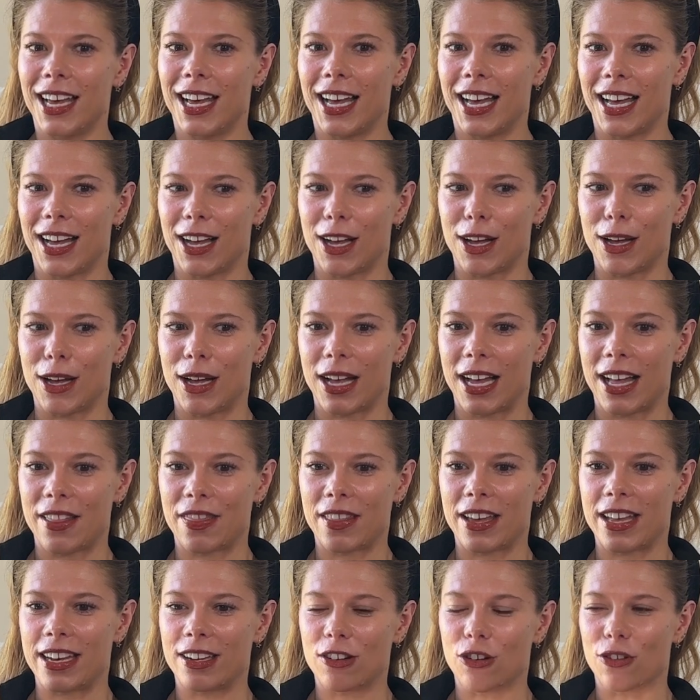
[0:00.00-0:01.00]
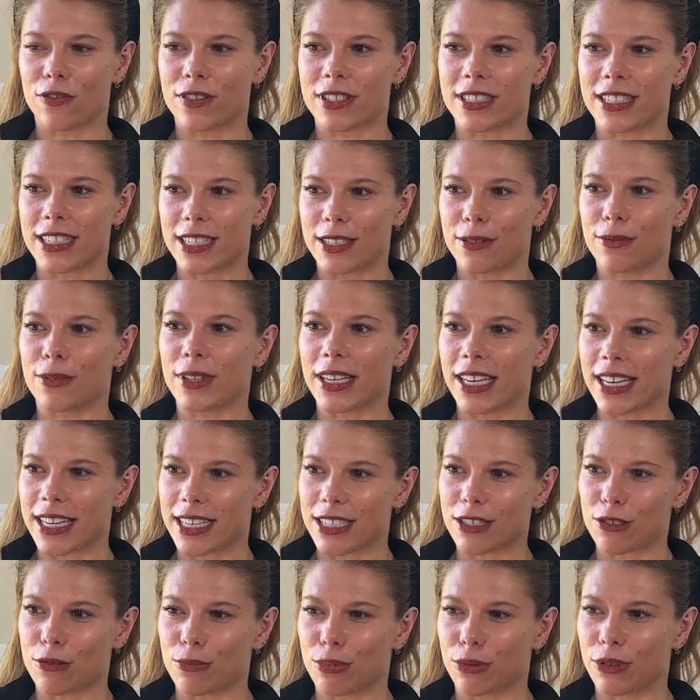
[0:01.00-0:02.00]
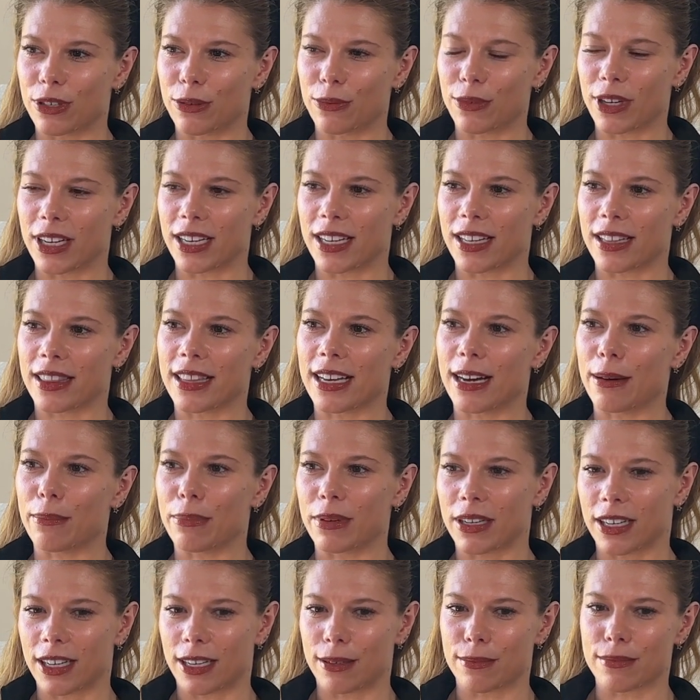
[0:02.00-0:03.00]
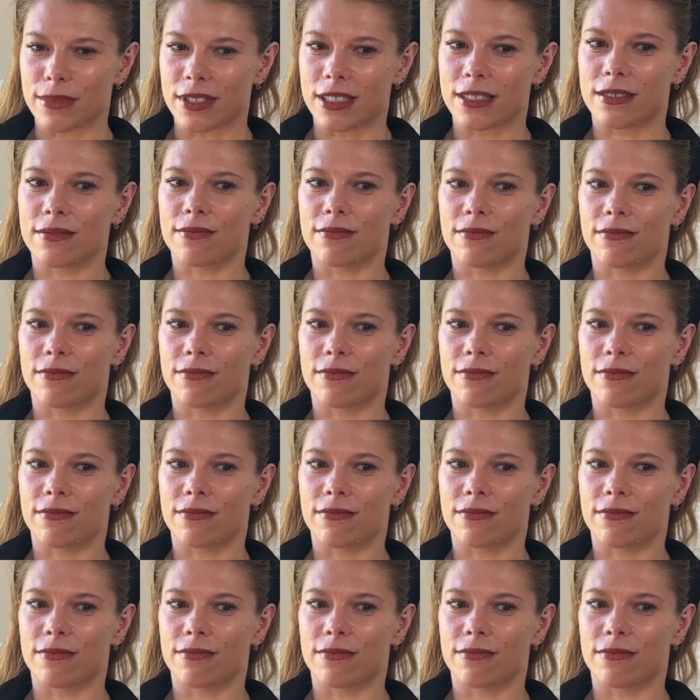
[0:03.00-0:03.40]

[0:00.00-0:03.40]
And then obviously we get to a point where that becomes